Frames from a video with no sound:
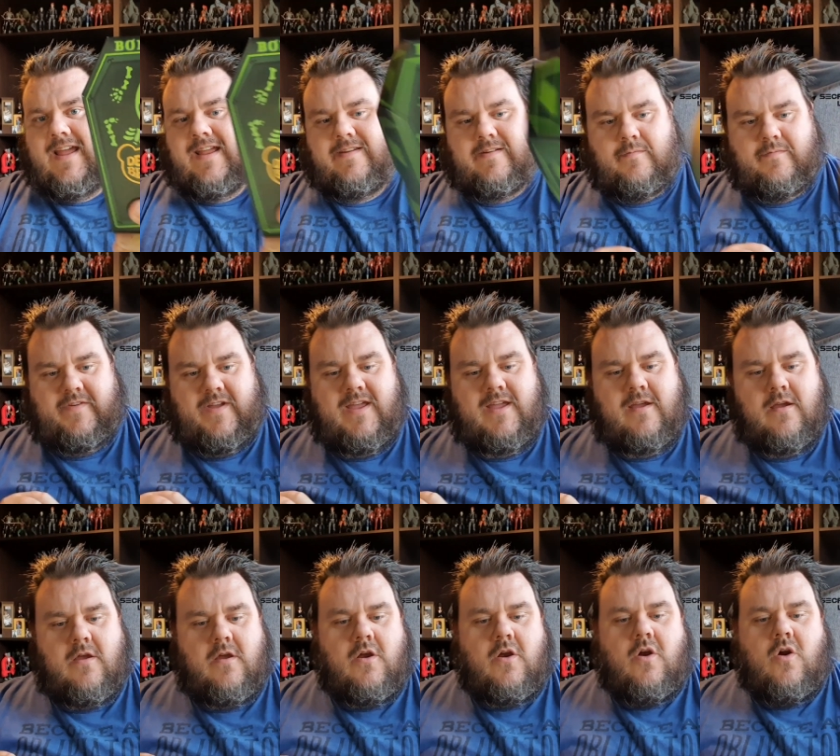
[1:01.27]
in
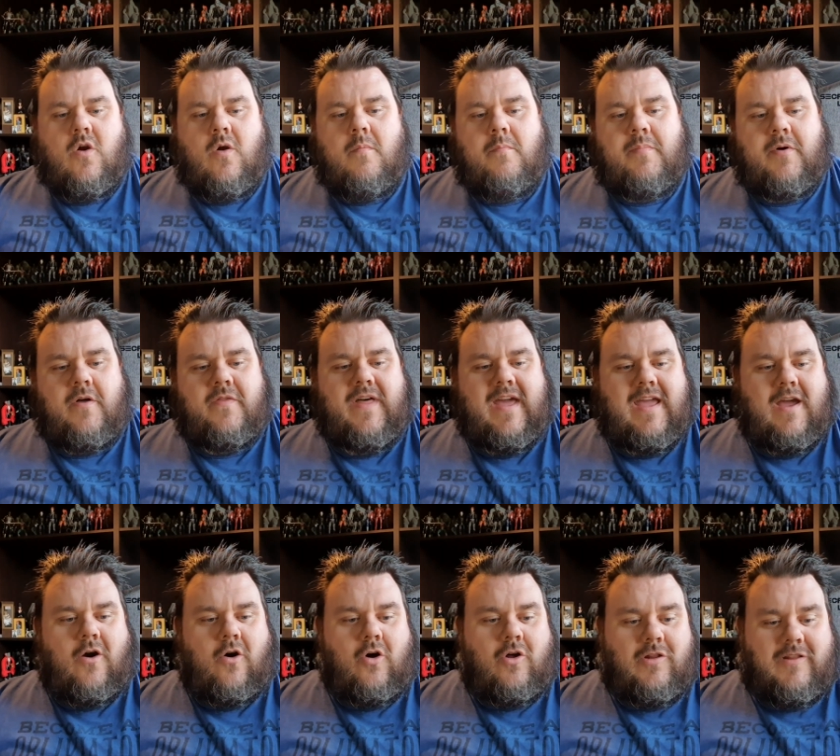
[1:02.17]
HMV, but
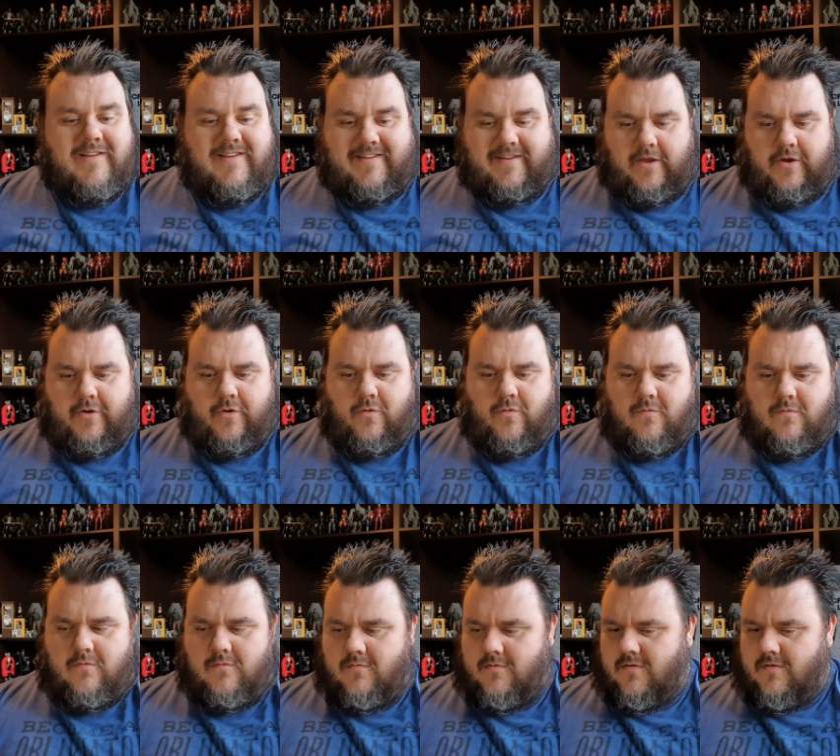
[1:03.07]
they also